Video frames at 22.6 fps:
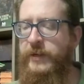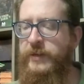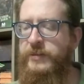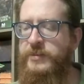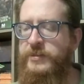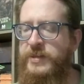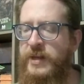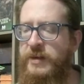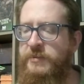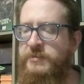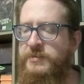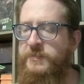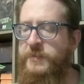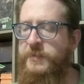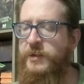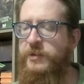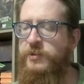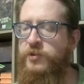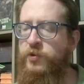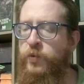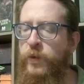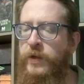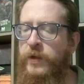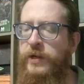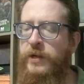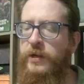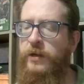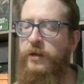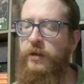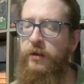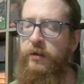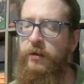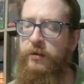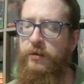So that was about a
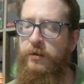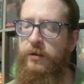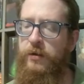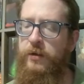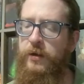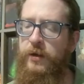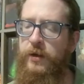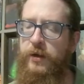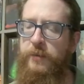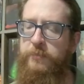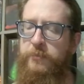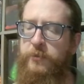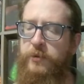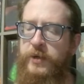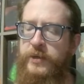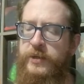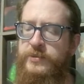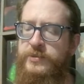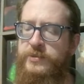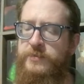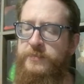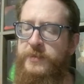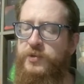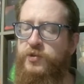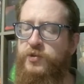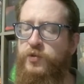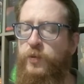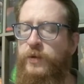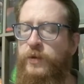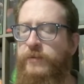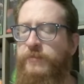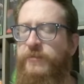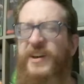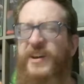$20 upgrade, so about
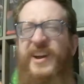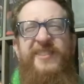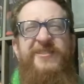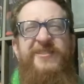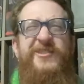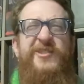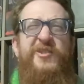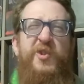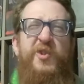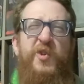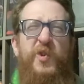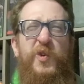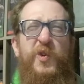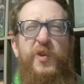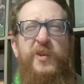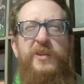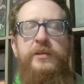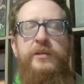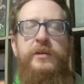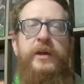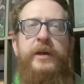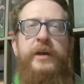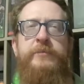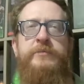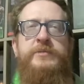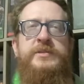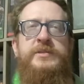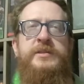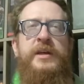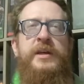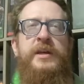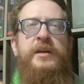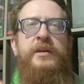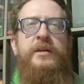$25 total, I would
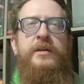say,